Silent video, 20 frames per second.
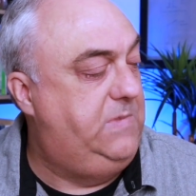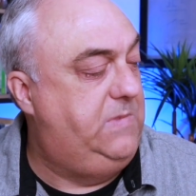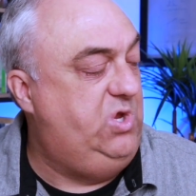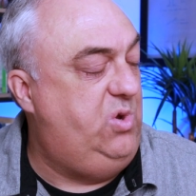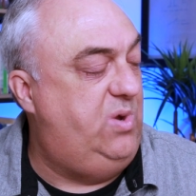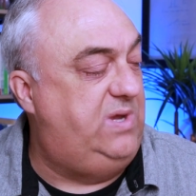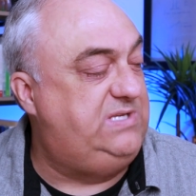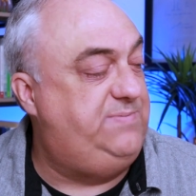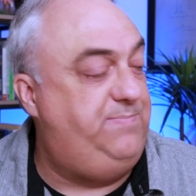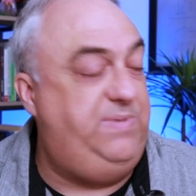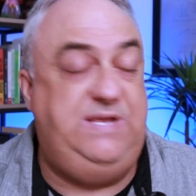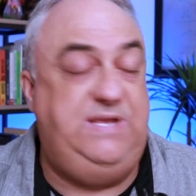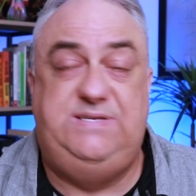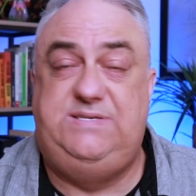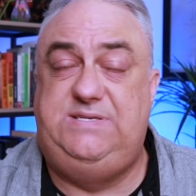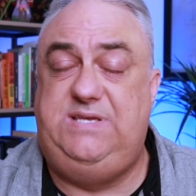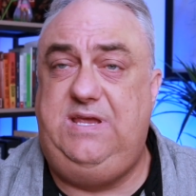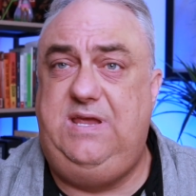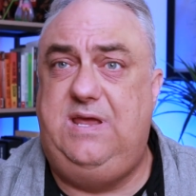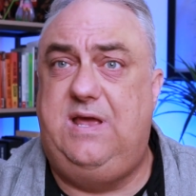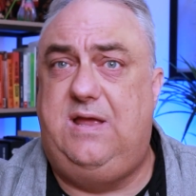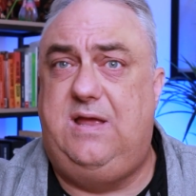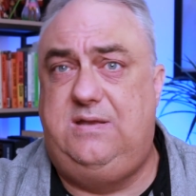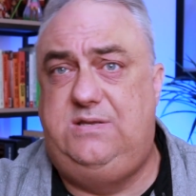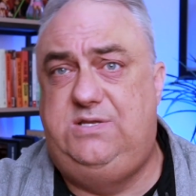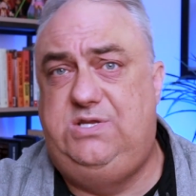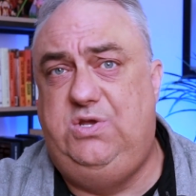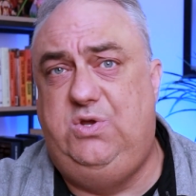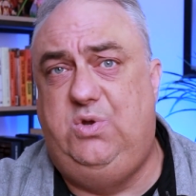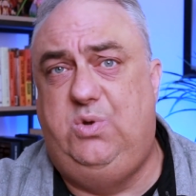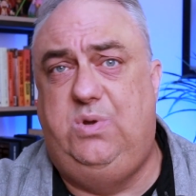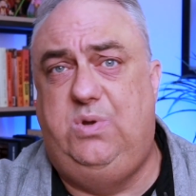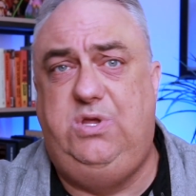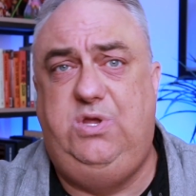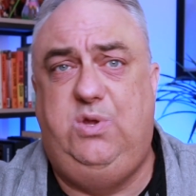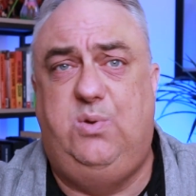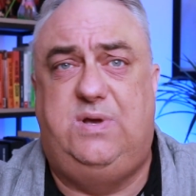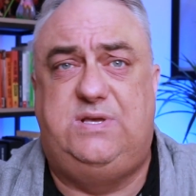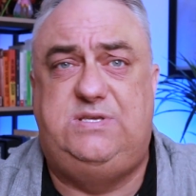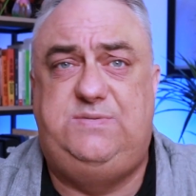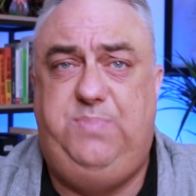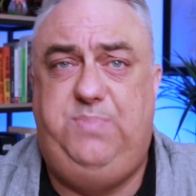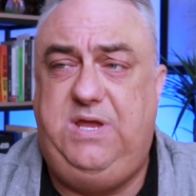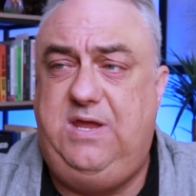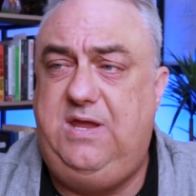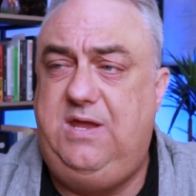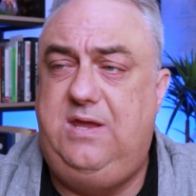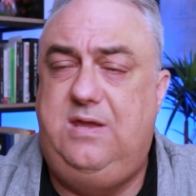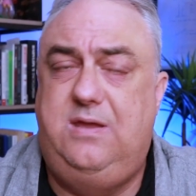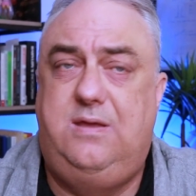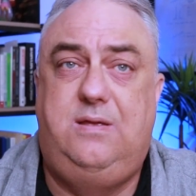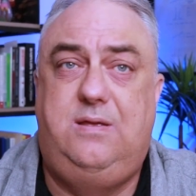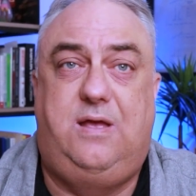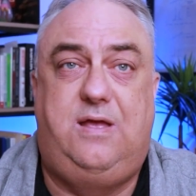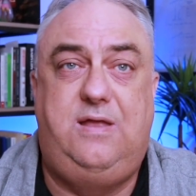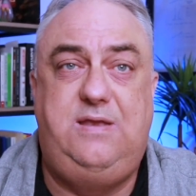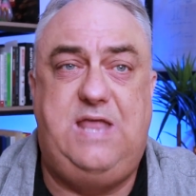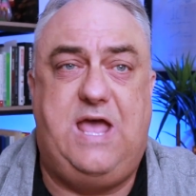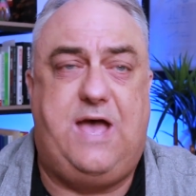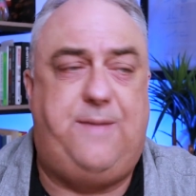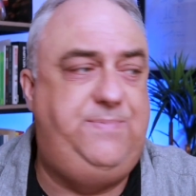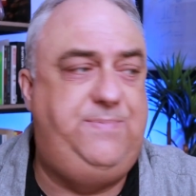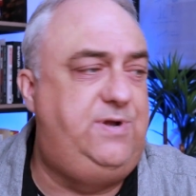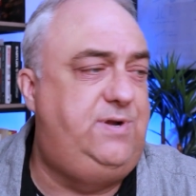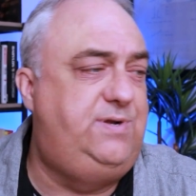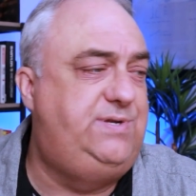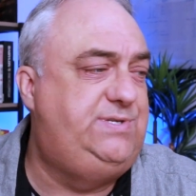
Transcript: USB-C to USB adapter.